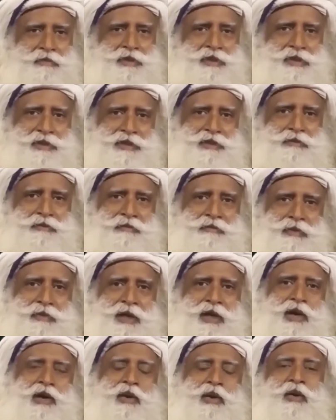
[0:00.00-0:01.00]
system.
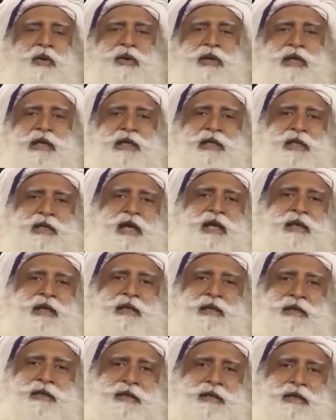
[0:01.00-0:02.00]
Only
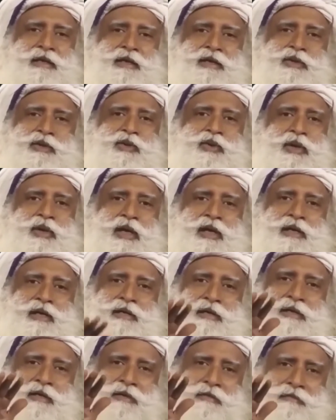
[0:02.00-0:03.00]
then you
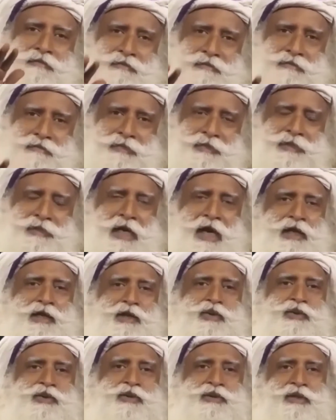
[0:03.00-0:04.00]
can
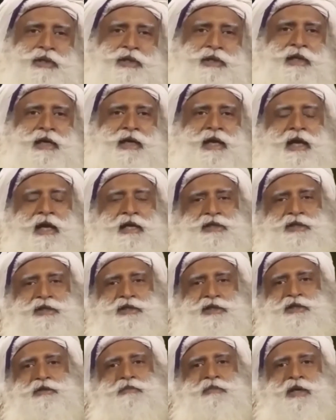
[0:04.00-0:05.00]
dilute the caste
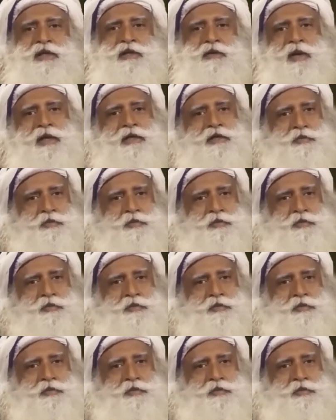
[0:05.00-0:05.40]
system, otherwise